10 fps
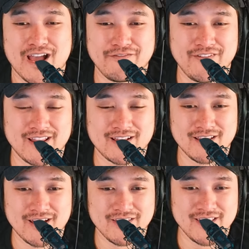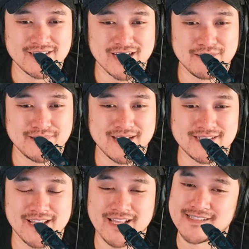I feel like a lot of these updates
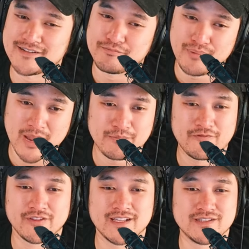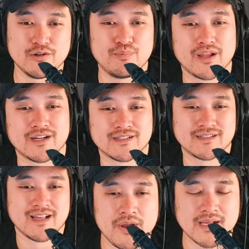is in prep for these new players.
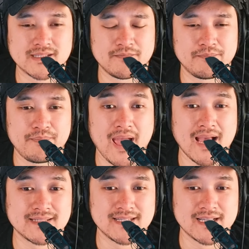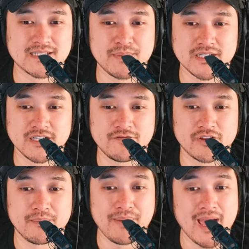We got some passing, especially
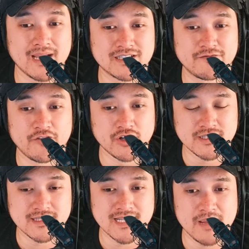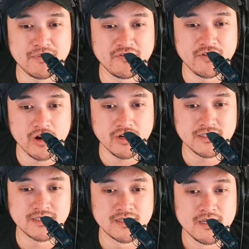for the pass first type of
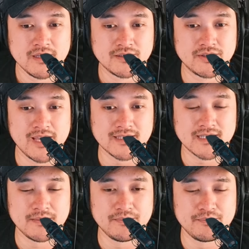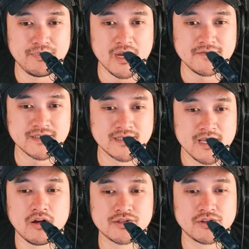guards, to get some buffs.
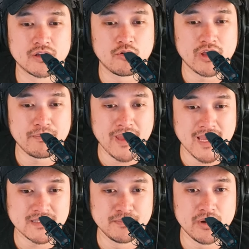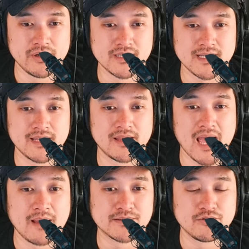Also the quick pass bonus and
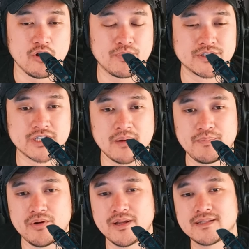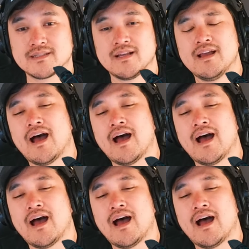the absolute open shot bonus.